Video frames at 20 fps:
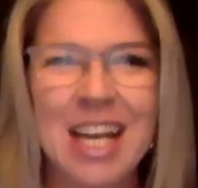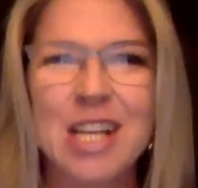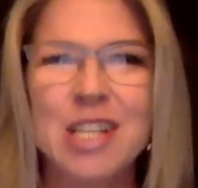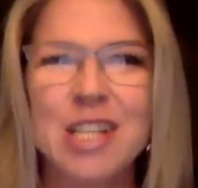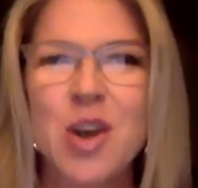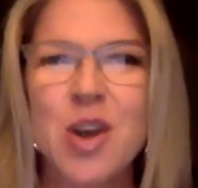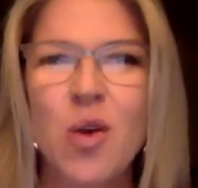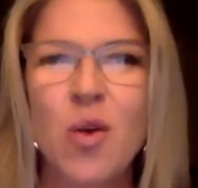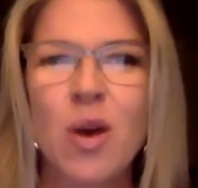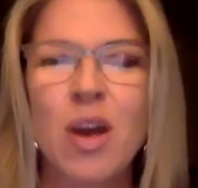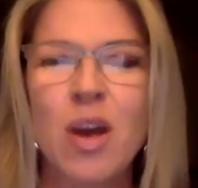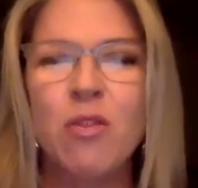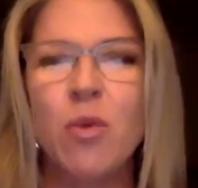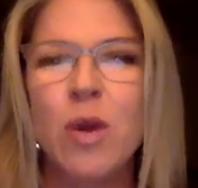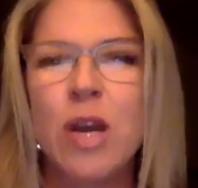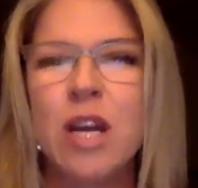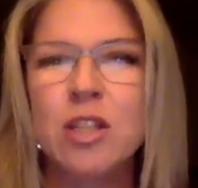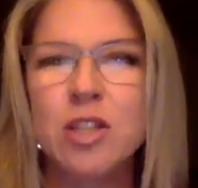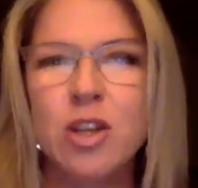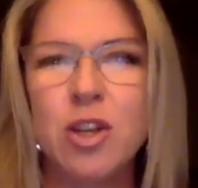So if
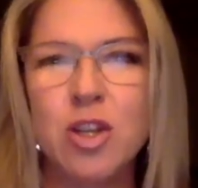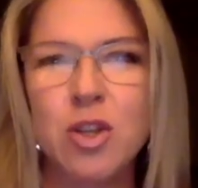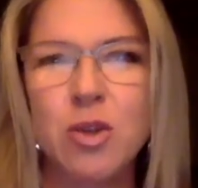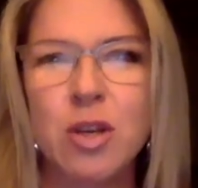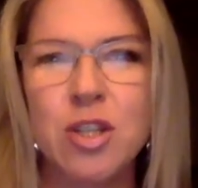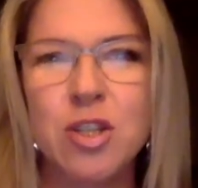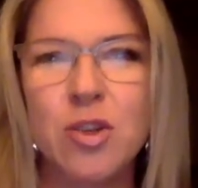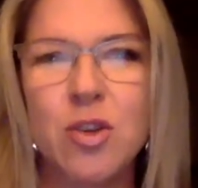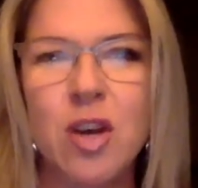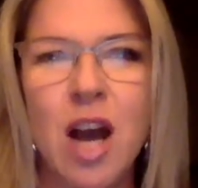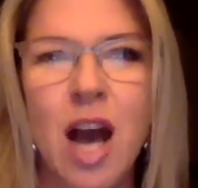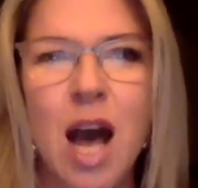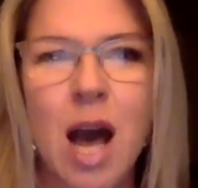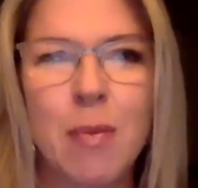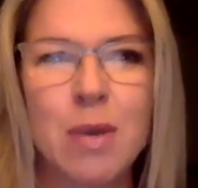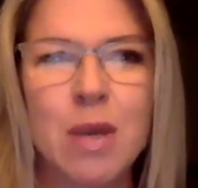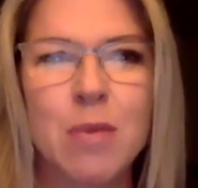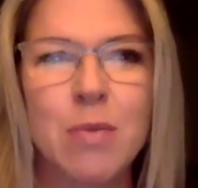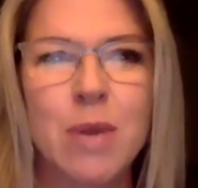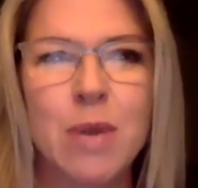we could turn you on to a
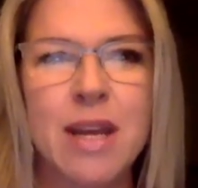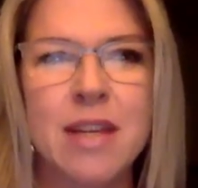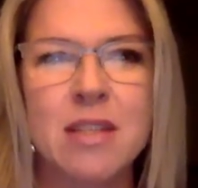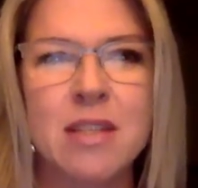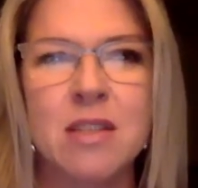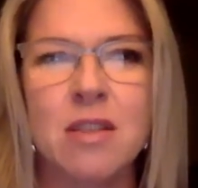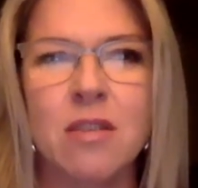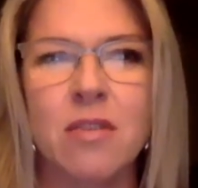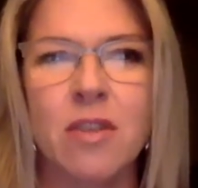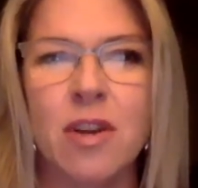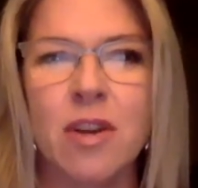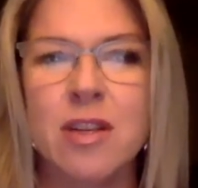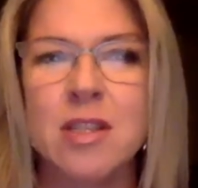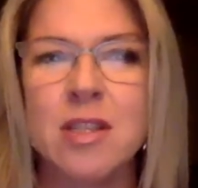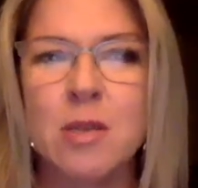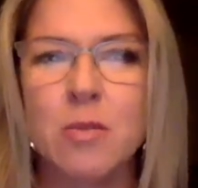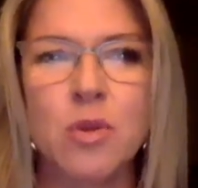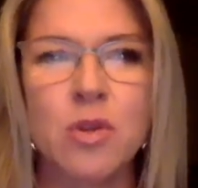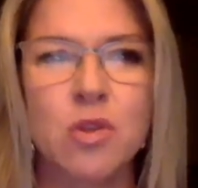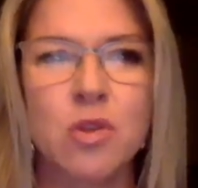copy and paste, very
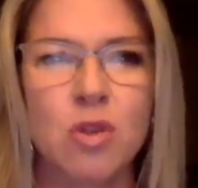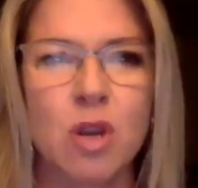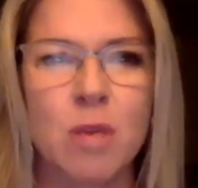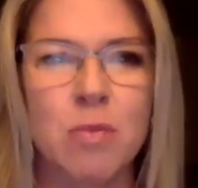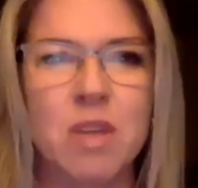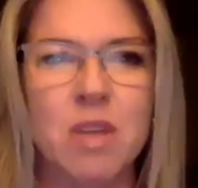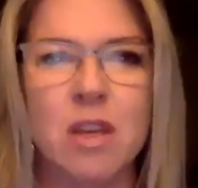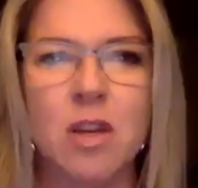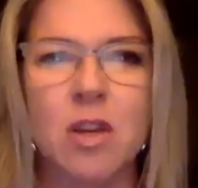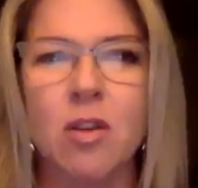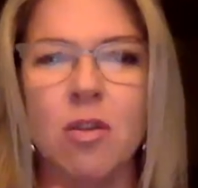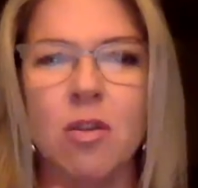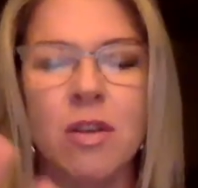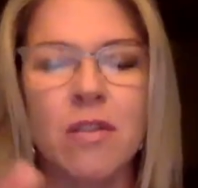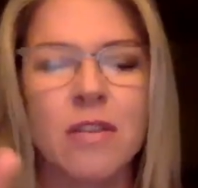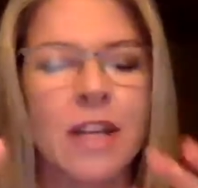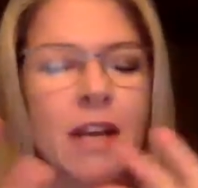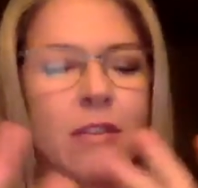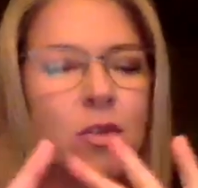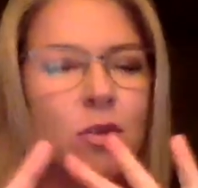simple script that you don't
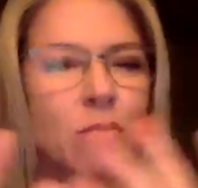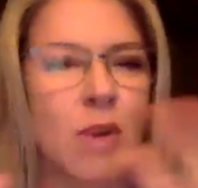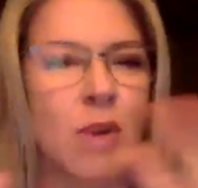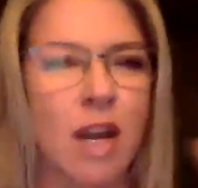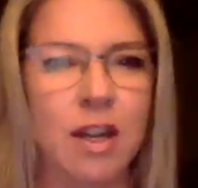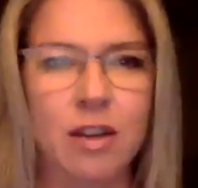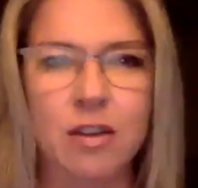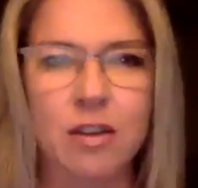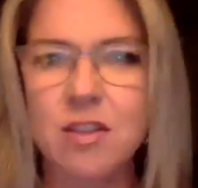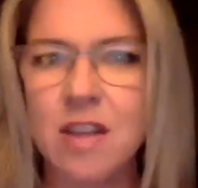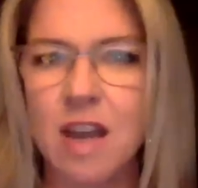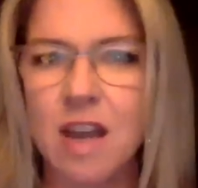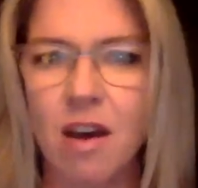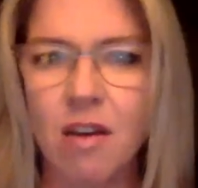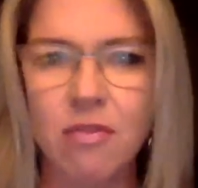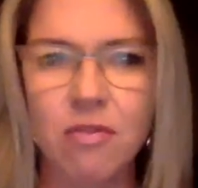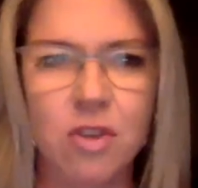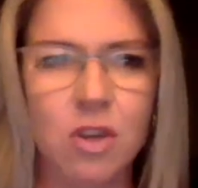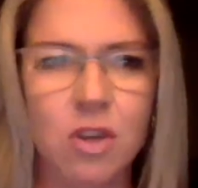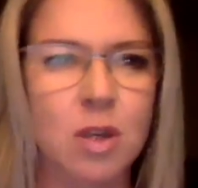even have to write
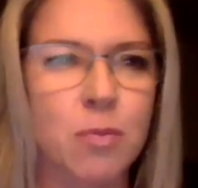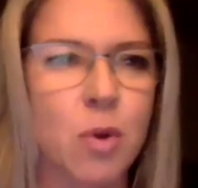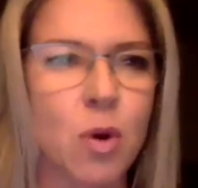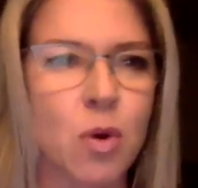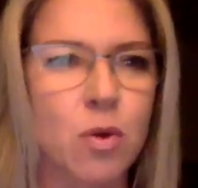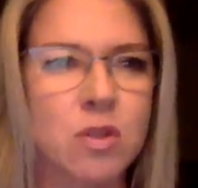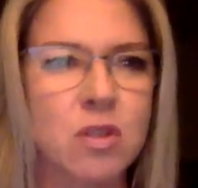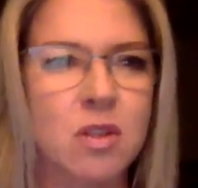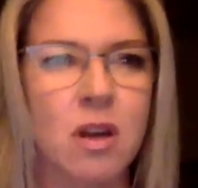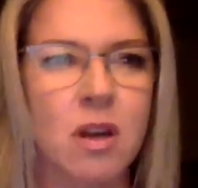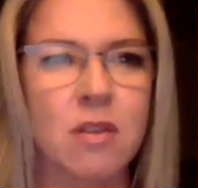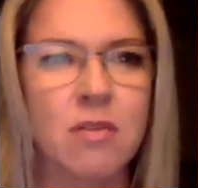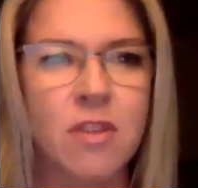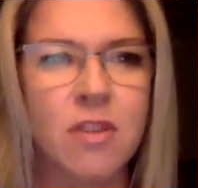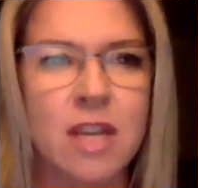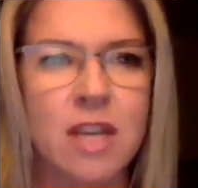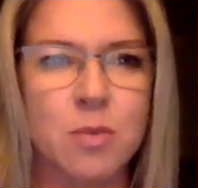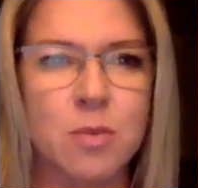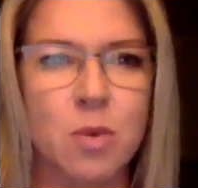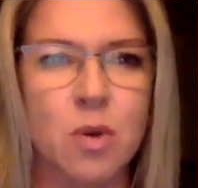yourself, you could post on
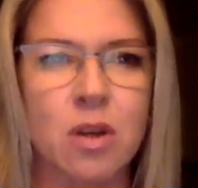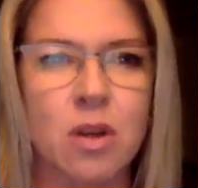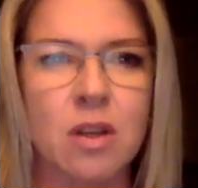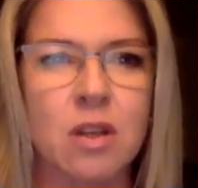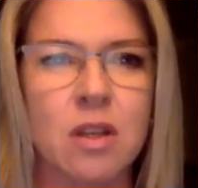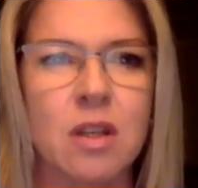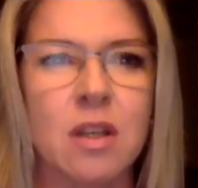Facebook,